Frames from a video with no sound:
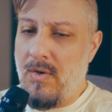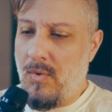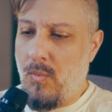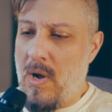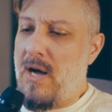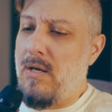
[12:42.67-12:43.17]

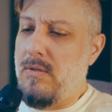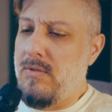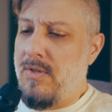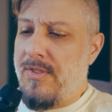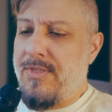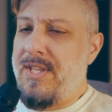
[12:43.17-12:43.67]

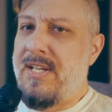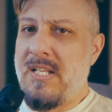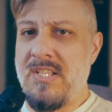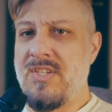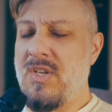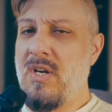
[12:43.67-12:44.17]
well, the
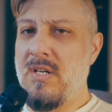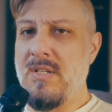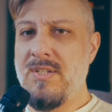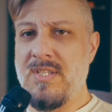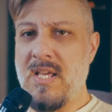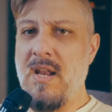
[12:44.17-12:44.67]

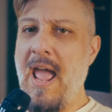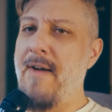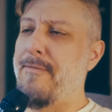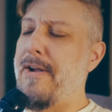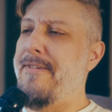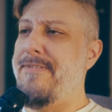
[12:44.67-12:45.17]
concerns that
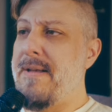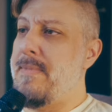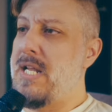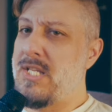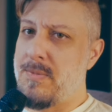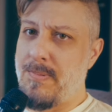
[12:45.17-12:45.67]
every
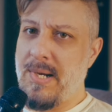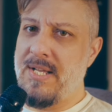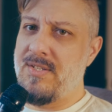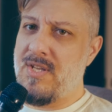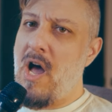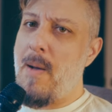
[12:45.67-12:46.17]
feminist
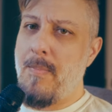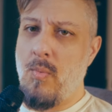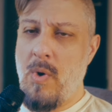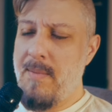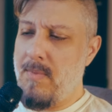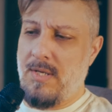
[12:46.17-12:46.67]
brings up,
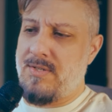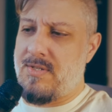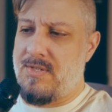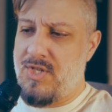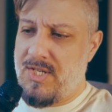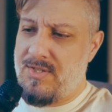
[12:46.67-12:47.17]
we
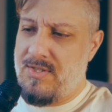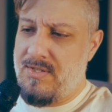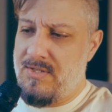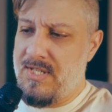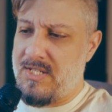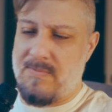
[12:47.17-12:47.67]
must just
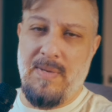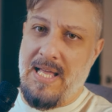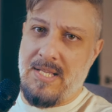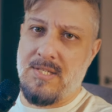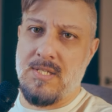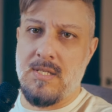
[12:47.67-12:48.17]

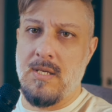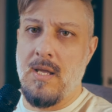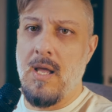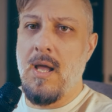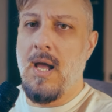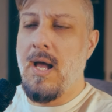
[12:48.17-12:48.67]
dismiss.
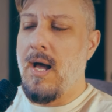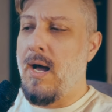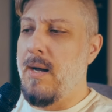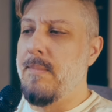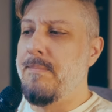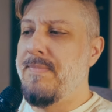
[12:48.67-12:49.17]

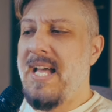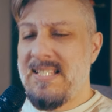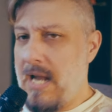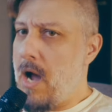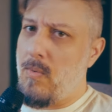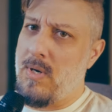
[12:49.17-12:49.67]
That's
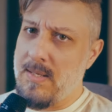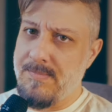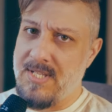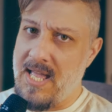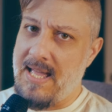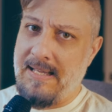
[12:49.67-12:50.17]
not what I'm
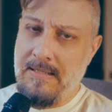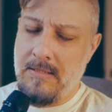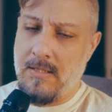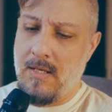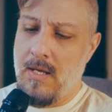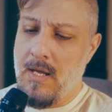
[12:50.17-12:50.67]
saying.
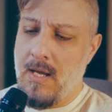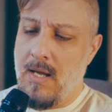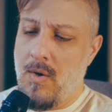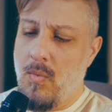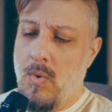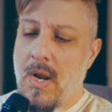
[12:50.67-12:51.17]

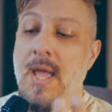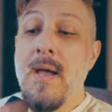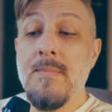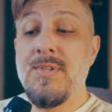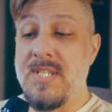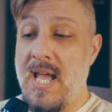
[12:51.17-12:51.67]
What I
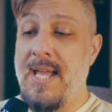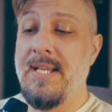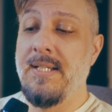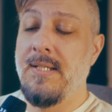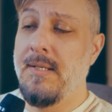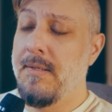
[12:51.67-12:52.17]
am
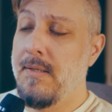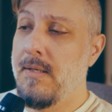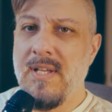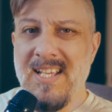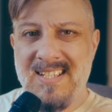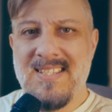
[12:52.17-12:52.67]
saying
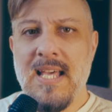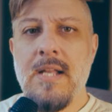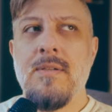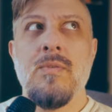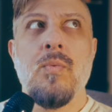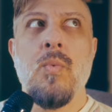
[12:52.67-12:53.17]
is
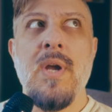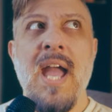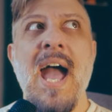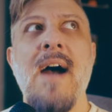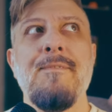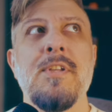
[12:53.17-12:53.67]
that we
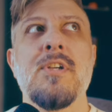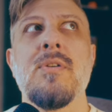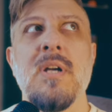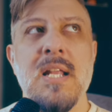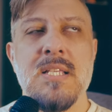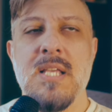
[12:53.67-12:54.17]
have to
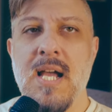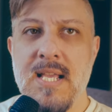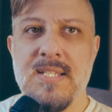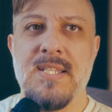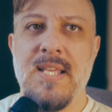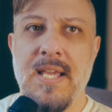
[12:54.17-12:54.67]

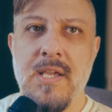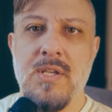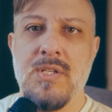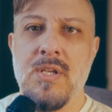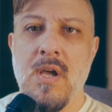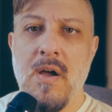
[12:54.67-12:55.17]
criticize things